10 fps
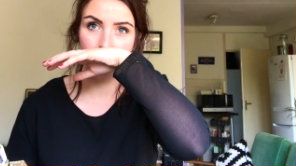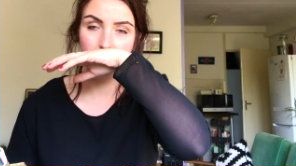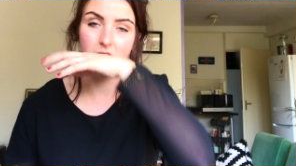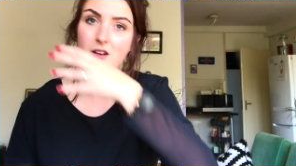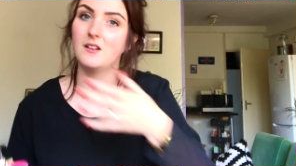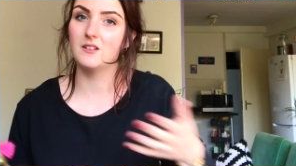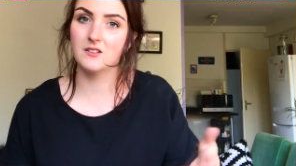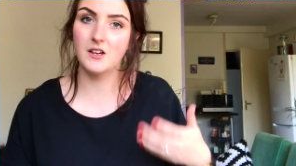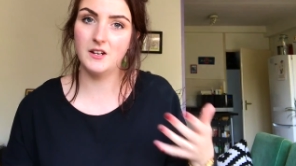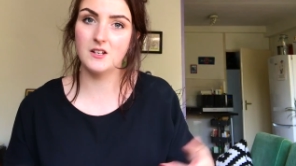yeah, it
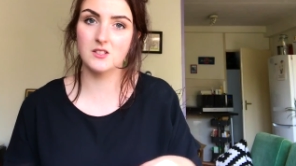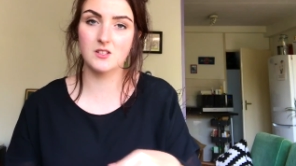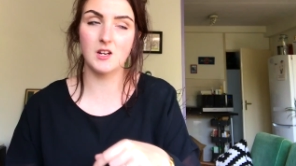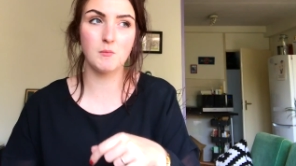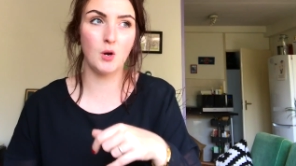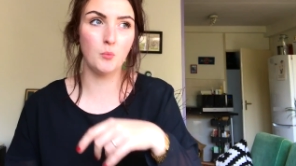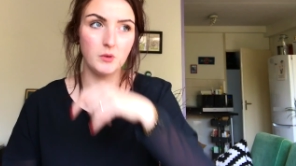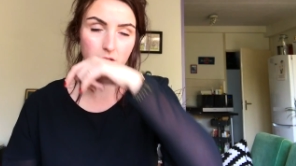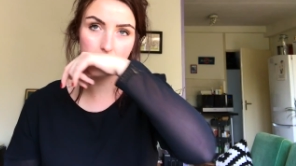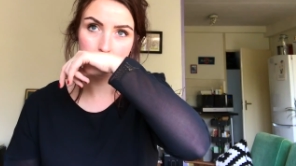kind of has the same
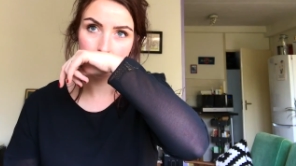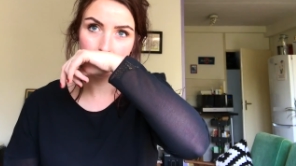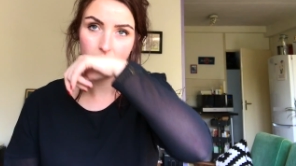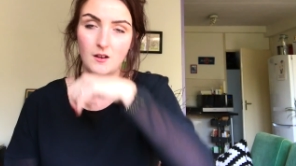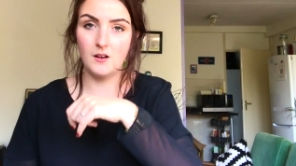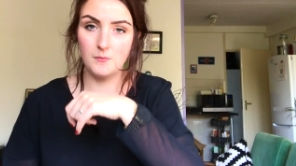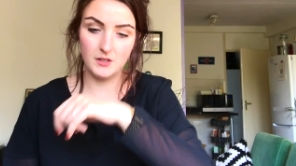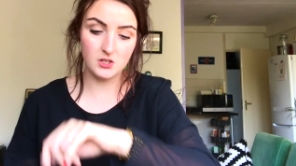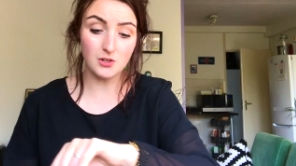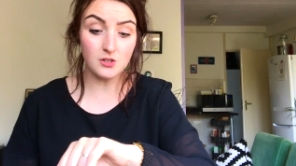opening.
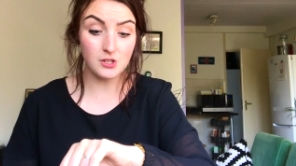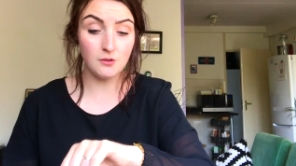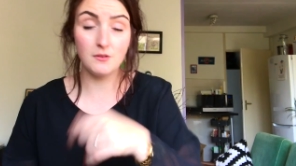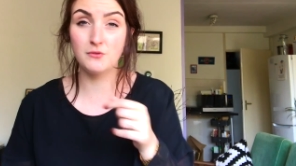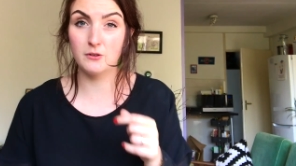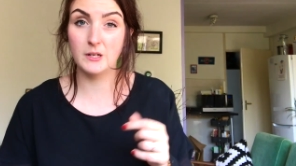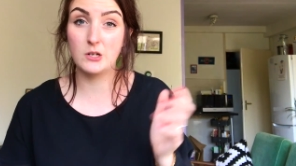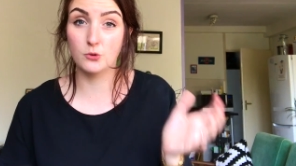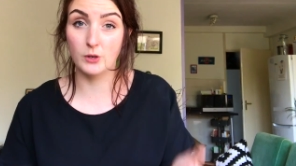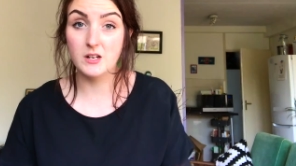It's also a very
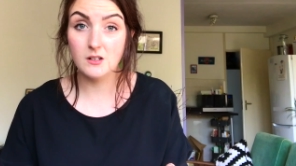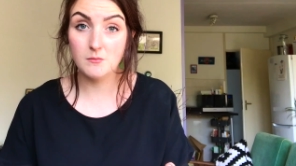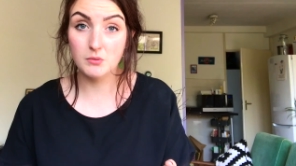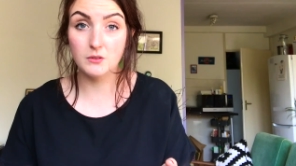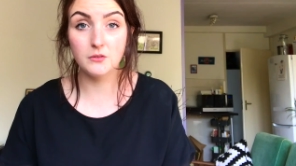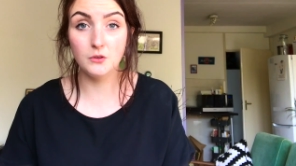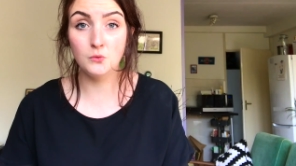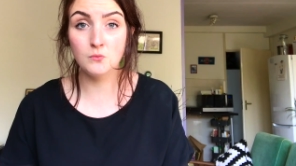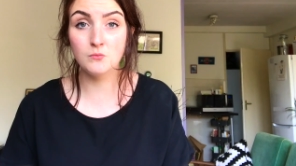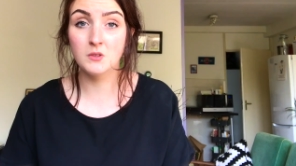green
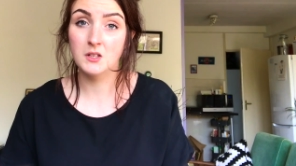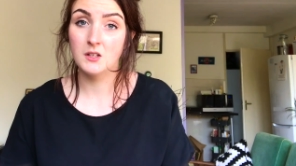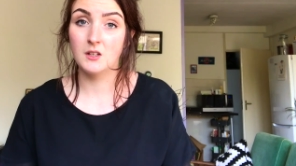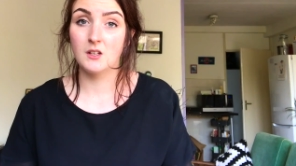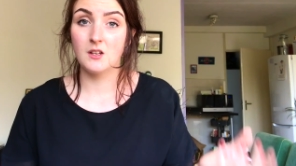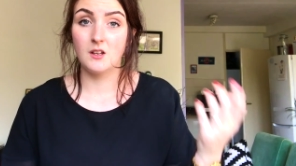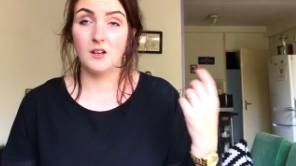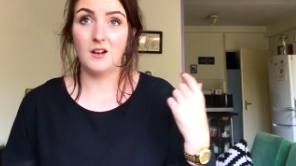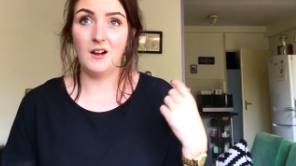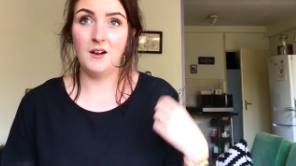perfume,
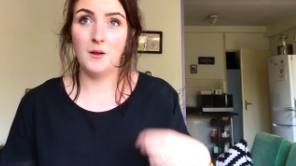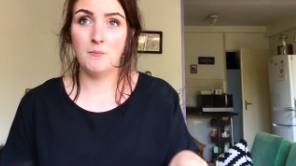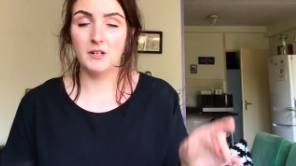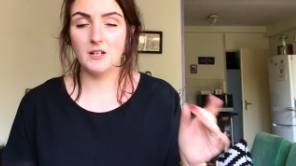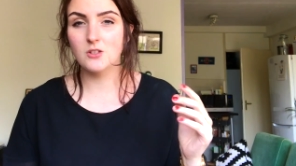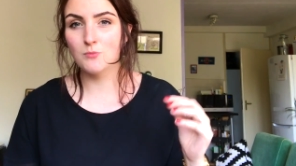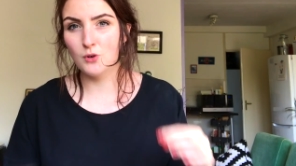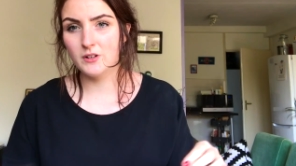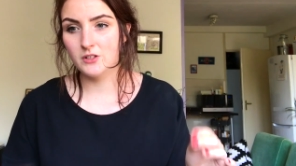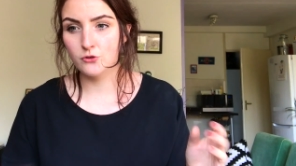but that's
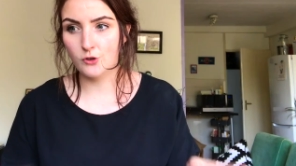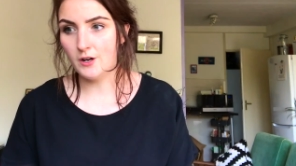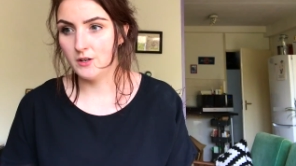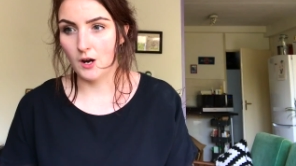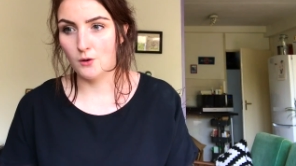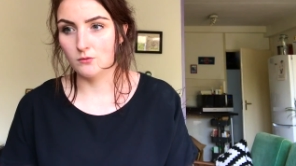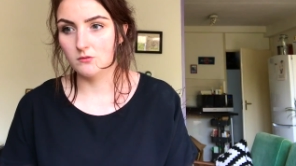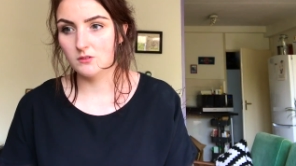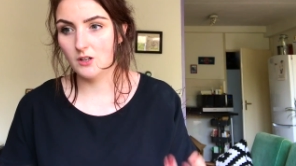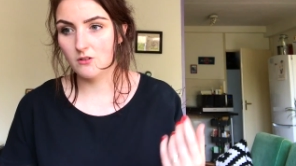more in the dry down.
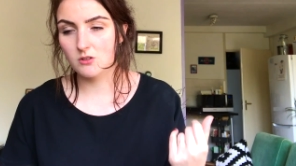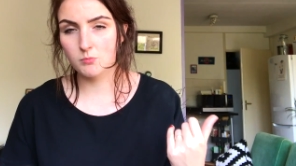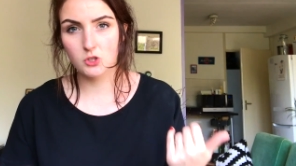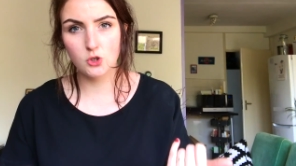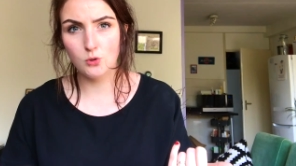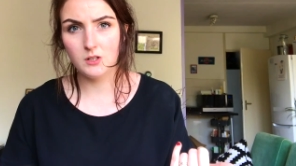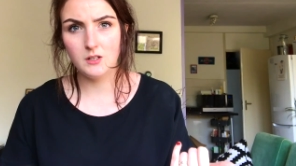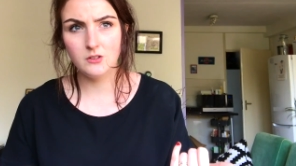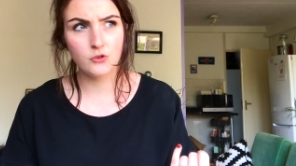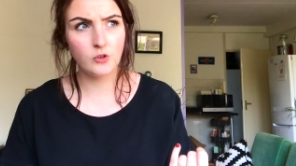There's patchouli
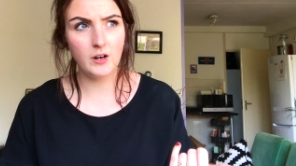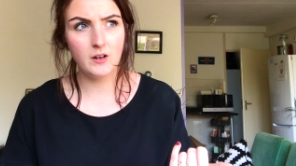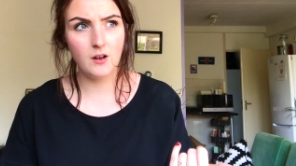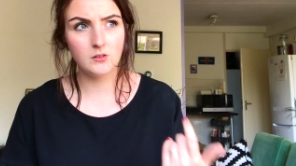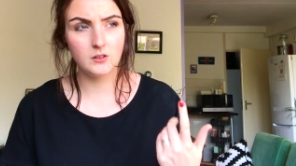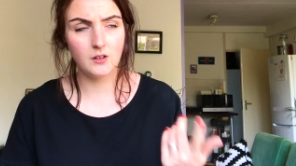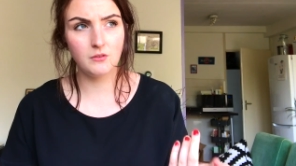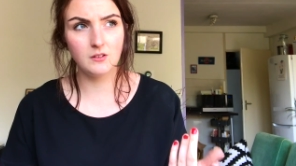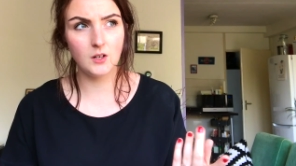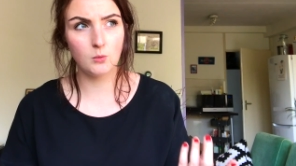in the dry down, and I
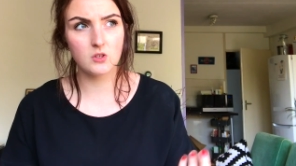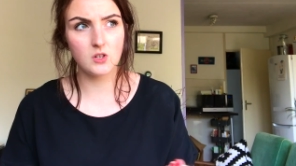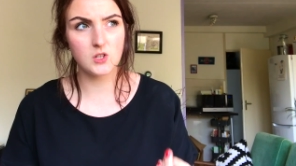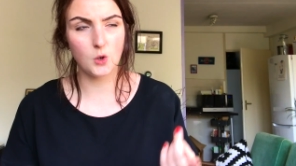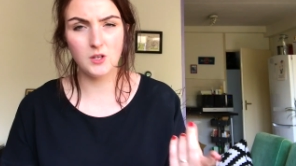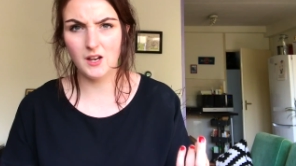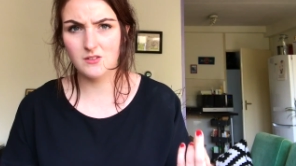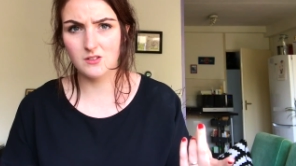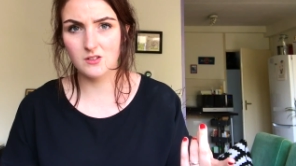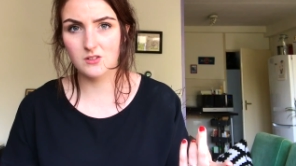think there was also
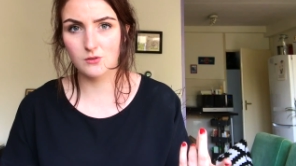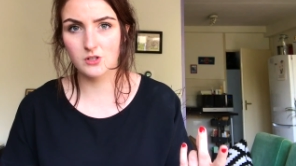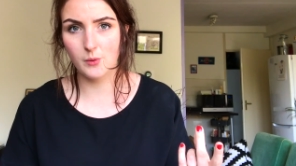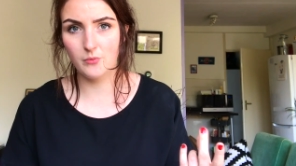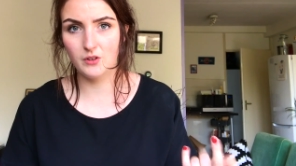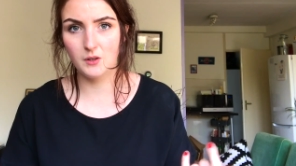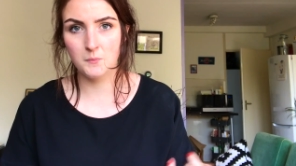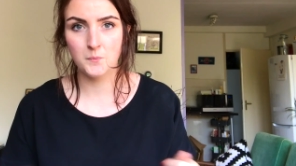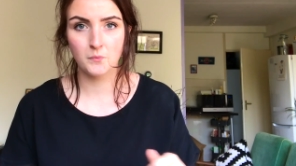cactus or something.